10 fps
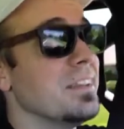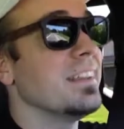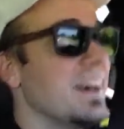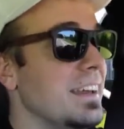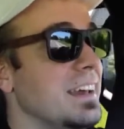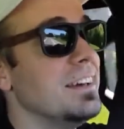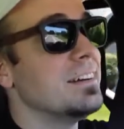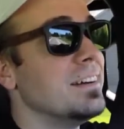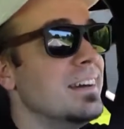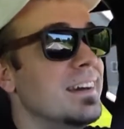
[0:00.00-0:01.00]
the
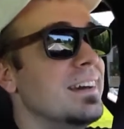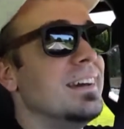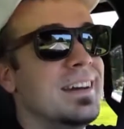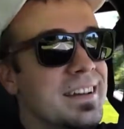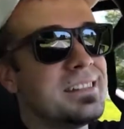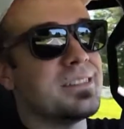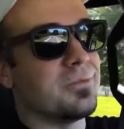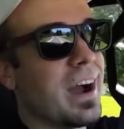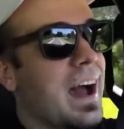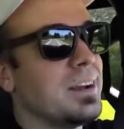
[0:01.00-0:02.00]
Gladiator is the
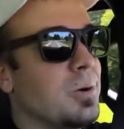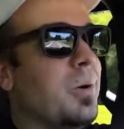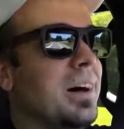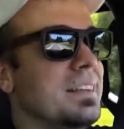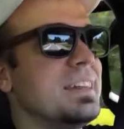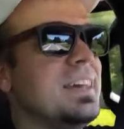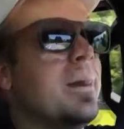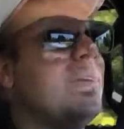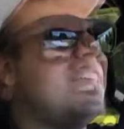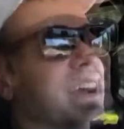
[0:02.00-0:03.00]
ride quality.
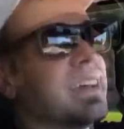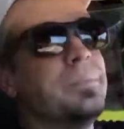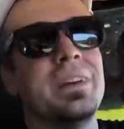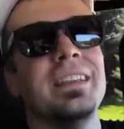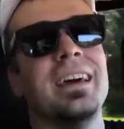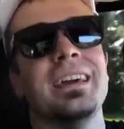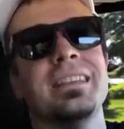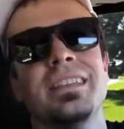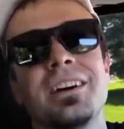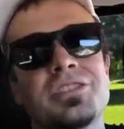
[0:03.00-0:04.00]
I mean, it's not going to be like a
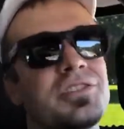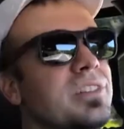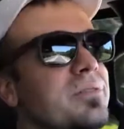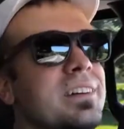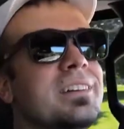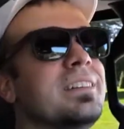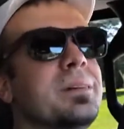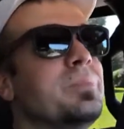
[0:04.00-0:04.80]
luxury vehicle like